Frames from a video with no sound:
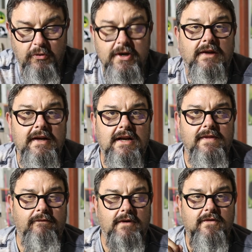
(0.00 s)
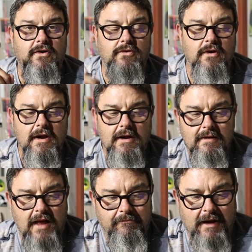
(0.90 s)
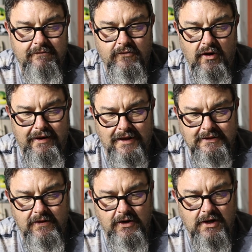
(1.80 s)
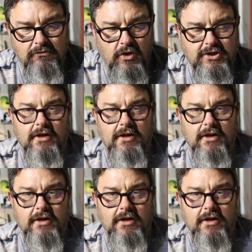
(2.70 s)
I'll put a link to that review above right now so that you can